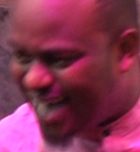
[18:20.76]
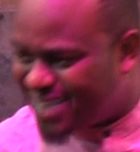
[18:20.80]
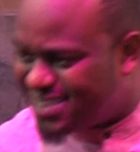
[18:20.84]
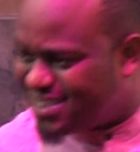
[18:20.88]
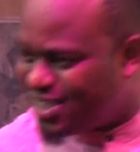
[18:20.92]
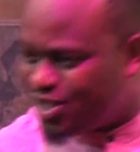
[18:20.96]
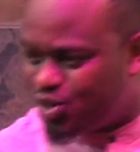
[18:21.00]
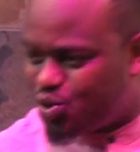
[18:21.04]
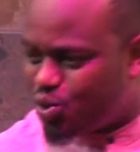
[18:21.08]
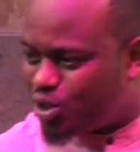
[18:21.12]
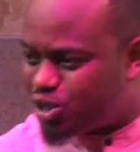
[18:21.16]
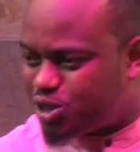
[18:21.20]
as
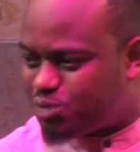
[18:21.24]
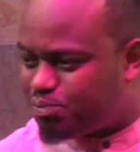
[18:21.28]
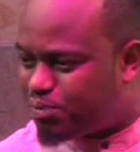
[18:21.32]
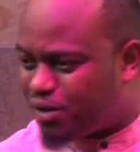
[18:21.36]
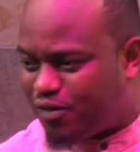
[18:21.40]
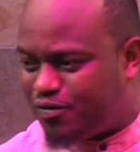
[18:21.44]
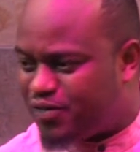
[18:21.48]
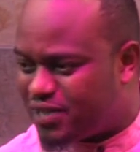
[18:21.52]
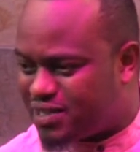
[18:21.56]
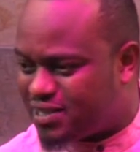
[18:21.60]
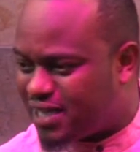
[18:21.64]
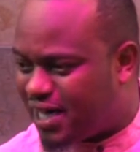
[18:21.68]
it was
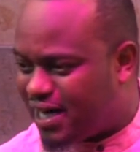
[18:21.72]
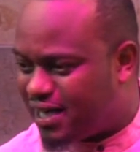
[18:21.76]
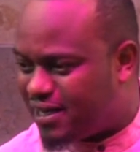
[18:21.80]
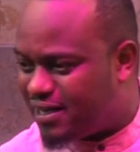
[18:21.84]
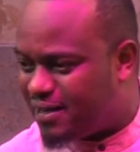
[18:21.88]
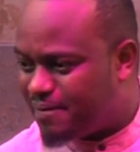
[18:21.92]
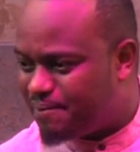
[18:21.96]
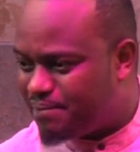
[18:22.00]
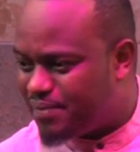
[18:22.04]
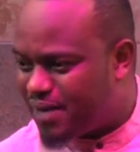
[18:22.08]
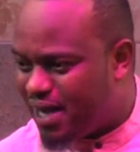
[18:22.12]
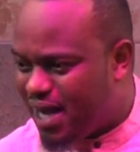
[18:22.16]
prophesied.
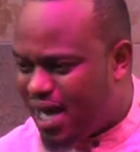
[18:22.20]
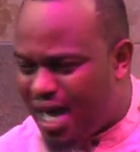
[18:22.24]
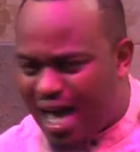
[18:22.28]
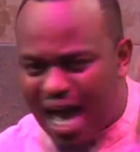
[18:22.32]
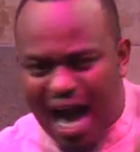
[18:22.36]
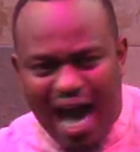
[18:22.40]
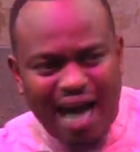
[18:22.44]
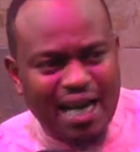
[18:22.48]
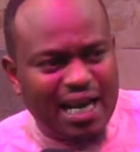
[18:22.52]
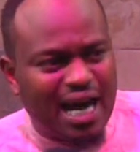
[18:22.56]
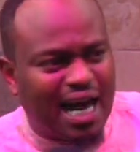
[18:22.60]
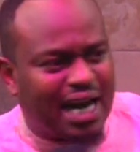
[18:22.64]

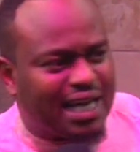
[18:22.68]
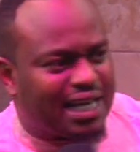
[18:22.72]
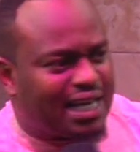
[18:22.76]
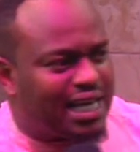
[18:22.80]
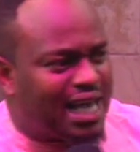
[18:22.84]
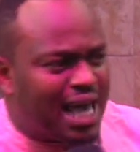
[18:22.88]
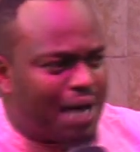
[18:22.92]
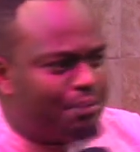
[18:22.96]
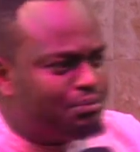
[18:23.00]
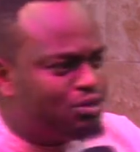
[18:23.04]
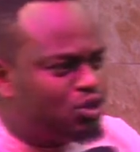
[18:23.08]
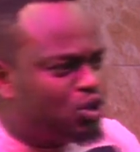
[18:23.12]
And I
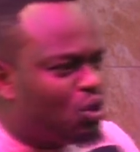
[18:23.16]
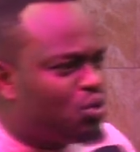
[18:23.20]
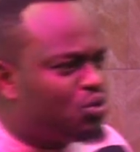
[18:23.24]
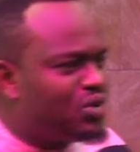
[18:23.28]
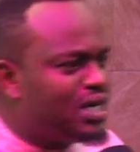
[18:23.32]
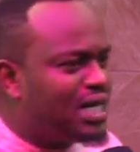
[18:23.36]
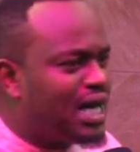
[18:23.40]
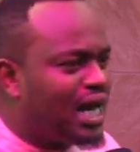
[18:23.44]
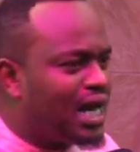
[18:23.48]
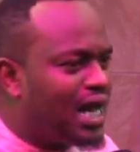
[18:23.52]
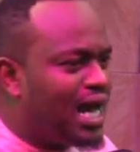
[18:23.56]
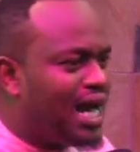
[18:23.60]
came to
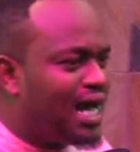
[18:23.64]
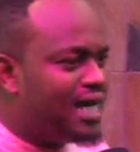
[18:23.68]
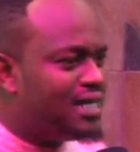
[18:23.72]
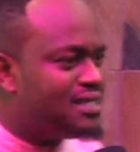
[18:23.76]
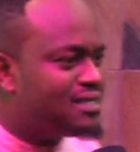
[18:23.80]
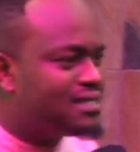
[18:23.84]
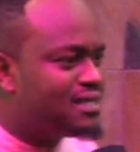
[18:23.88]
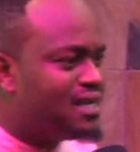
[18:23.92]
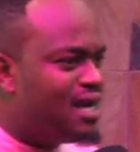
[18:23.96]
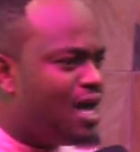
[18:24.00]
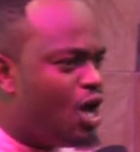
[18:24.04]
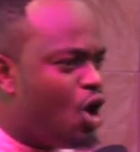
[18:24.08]

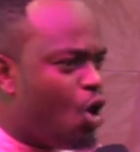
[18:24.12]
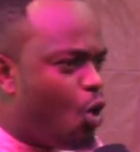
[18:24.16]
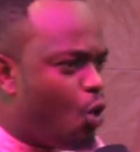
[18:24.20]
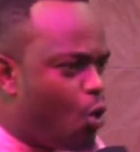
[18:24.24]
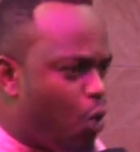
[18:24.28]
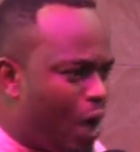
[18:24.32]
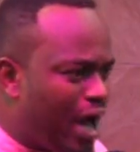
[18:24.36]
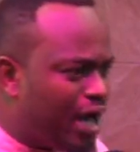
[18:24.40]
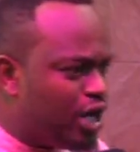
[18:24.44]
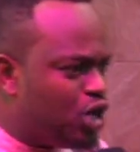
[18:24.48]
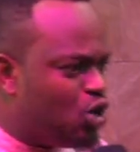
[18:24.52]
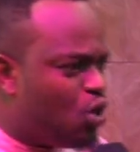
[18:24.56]
realize,
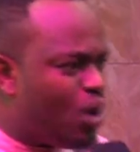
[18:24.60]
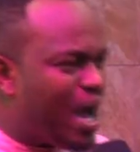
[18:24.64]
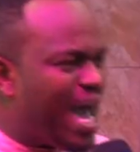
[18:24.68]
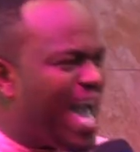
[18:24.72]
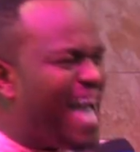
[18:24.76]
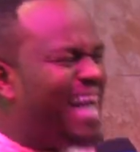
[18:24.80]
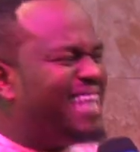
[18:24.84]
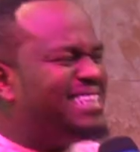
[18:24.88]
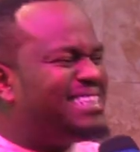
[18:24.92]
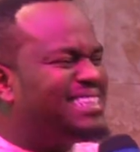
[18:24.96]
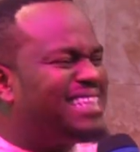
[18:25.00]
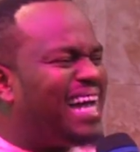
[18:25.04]
when you
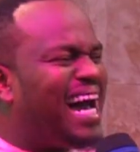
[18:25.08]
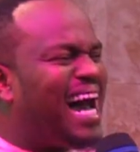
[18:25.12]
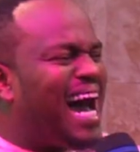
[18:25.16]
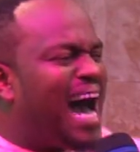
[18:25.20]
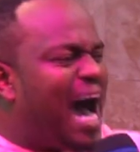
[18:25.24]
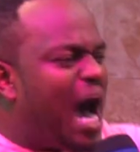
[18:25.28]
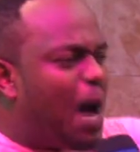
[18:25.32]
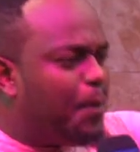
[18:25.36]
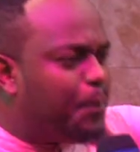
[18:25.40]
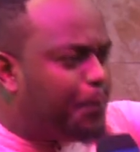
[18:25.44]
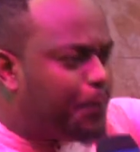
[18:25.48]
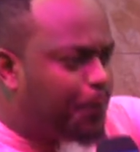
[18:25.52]
enter
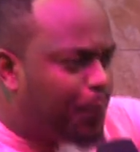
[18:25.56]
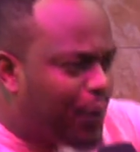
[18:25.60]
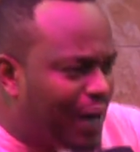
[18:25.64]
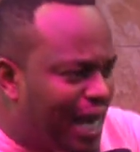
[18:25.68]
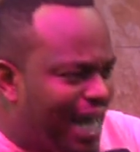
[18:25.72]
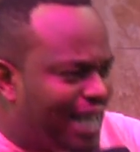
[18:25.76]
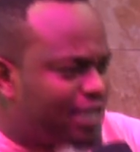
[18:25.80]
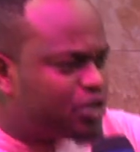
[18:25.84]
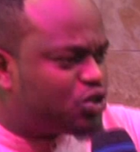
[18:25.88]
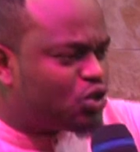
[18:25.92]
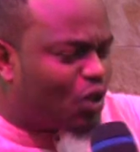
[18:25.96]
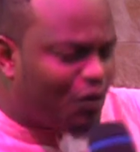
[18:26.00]
a
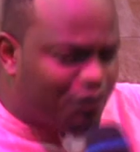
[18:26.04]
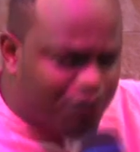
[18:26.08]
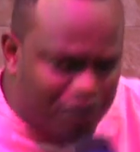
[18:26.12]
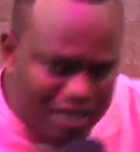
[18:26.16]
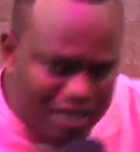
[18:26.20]
place of